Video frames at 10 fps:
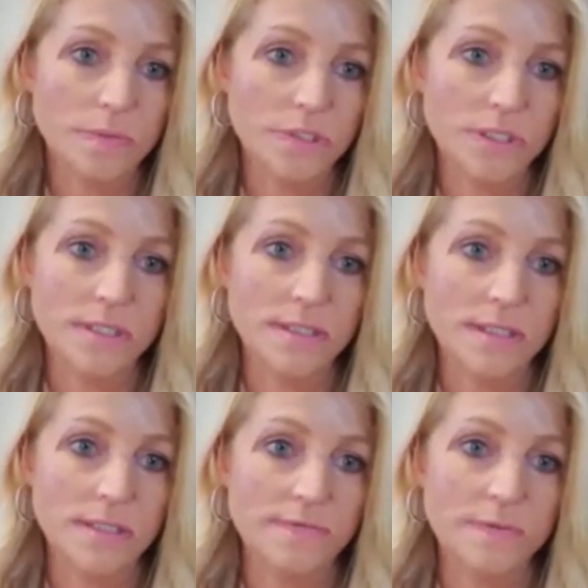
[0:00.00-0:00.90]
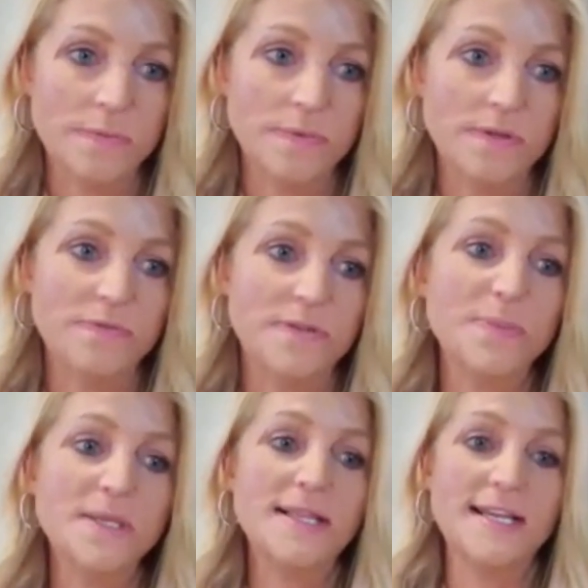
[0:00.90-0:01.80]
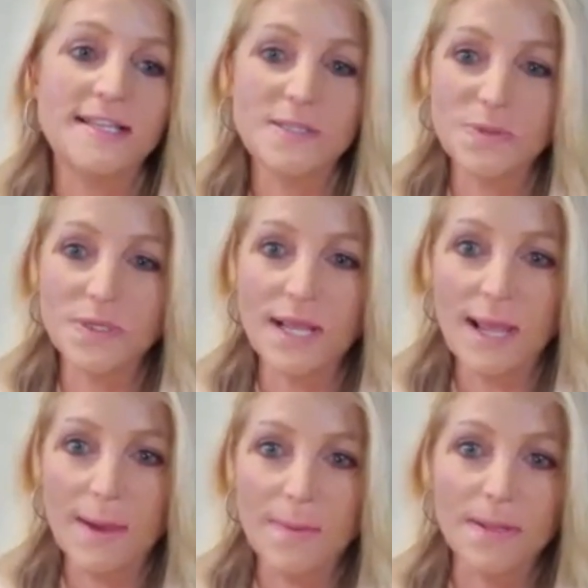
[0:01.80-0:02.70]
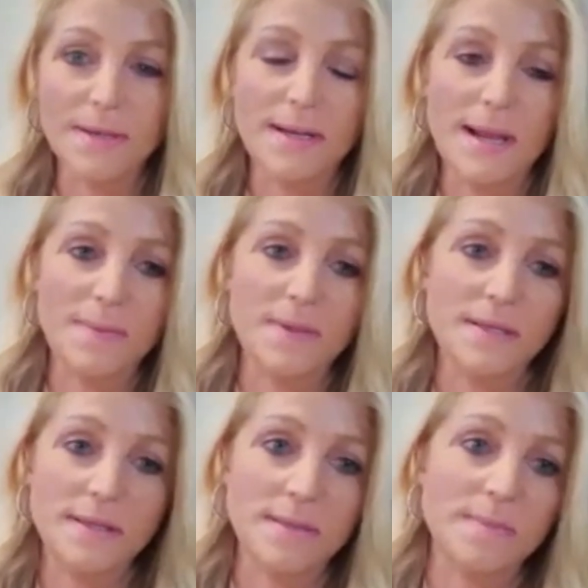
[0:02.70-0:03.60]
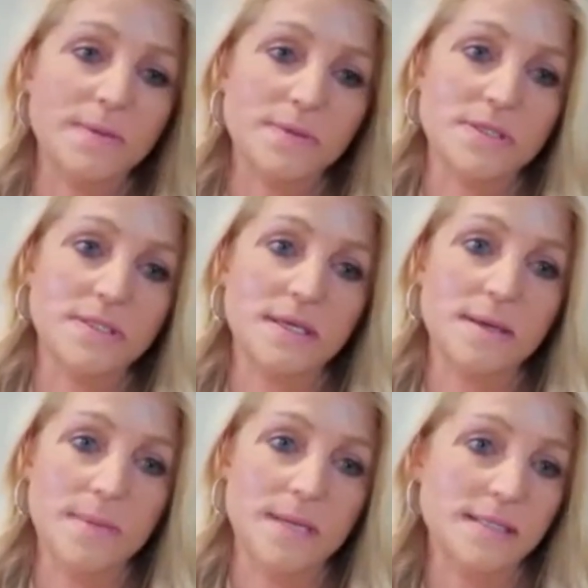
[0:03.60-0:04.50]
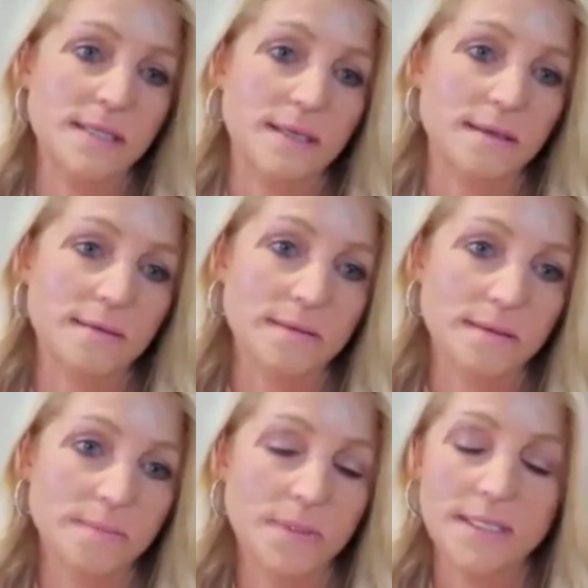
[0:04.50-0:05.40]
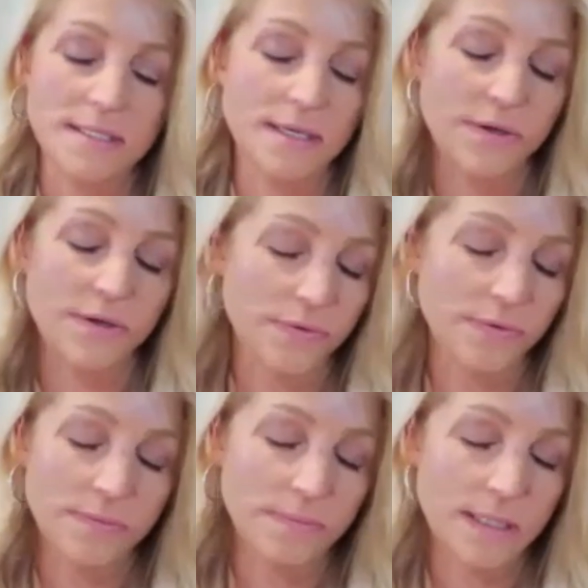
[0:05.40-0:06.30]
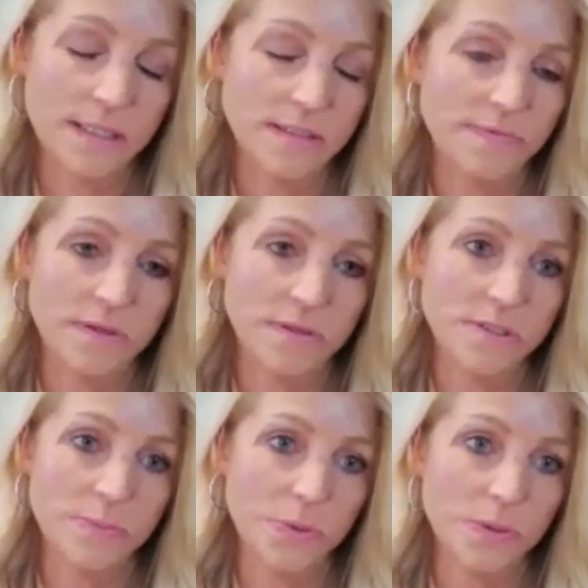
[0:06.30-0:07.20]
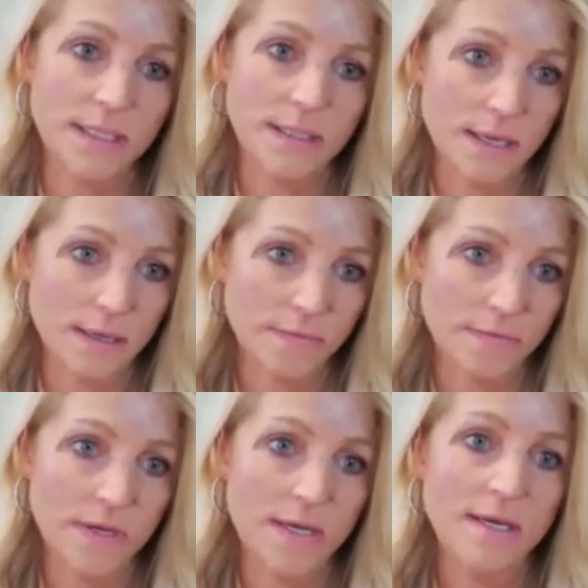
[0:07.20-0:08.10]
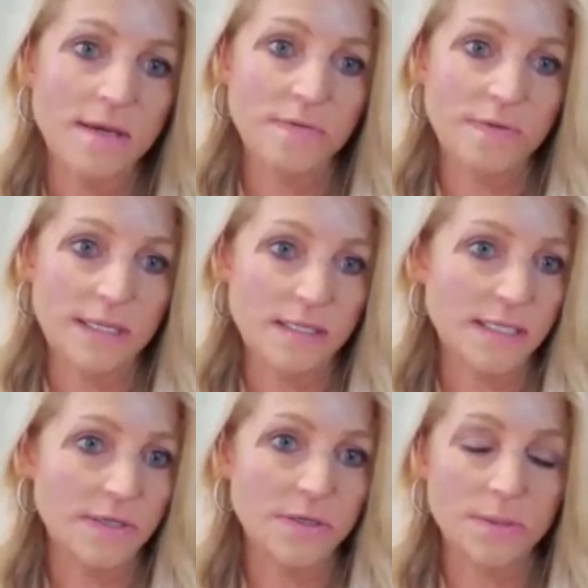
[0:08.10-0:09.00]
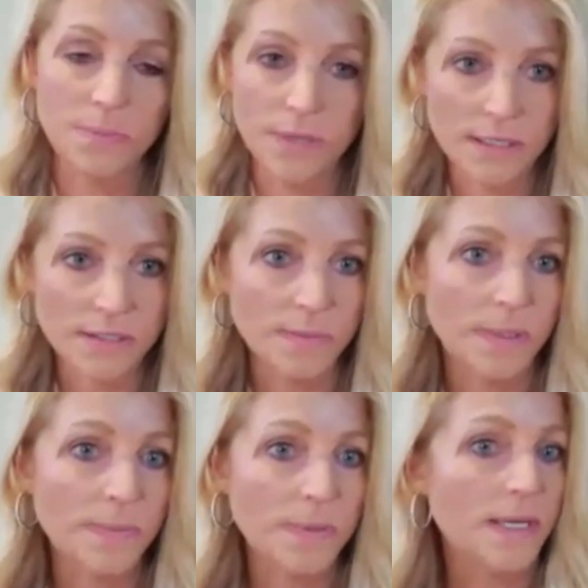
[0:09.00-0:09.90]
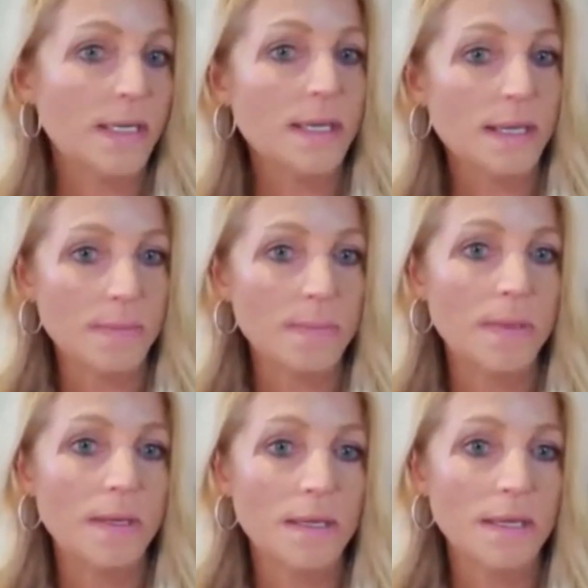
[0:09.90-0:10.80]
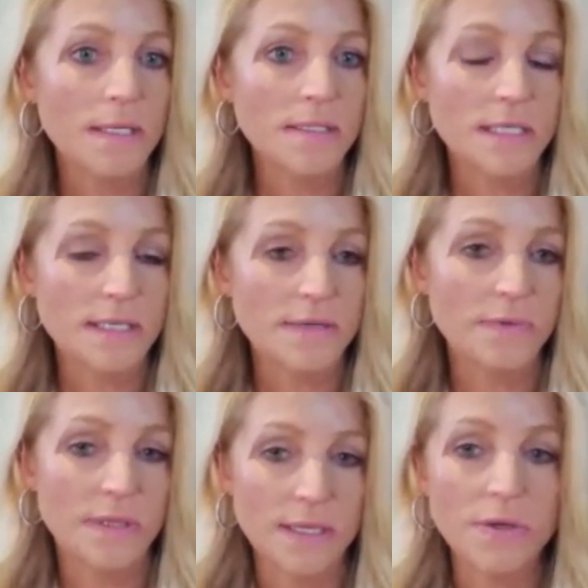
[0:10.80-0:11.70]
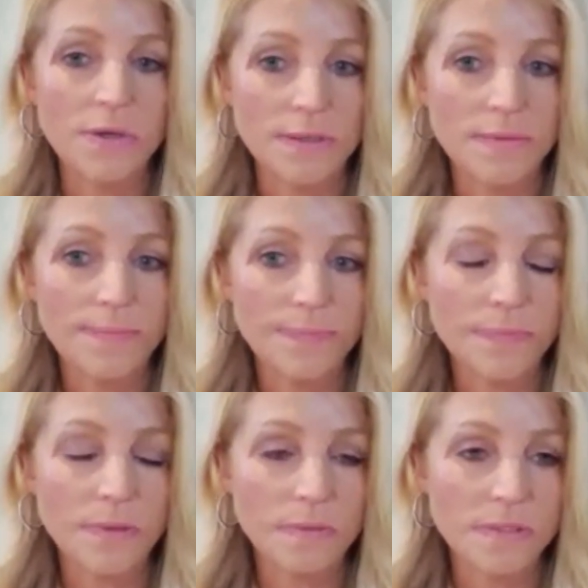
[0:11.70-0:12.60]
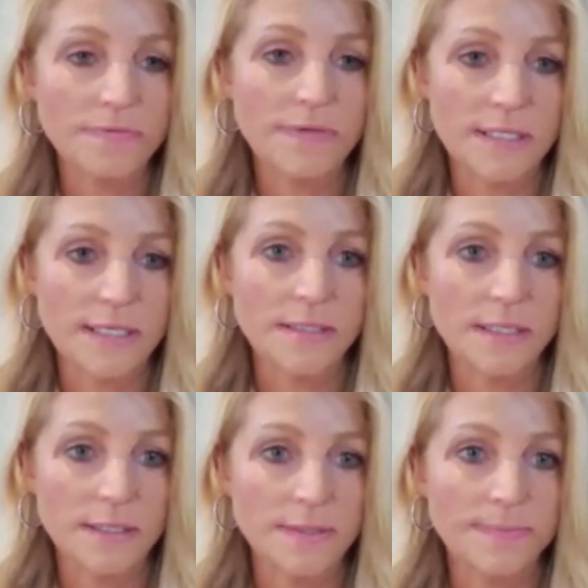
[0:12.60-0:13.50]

Just if something like this was going to happen, it happened in the most amazing place on earth because of all the support and love, faith centered, the prayers, the people that came to give what they could was fantastic.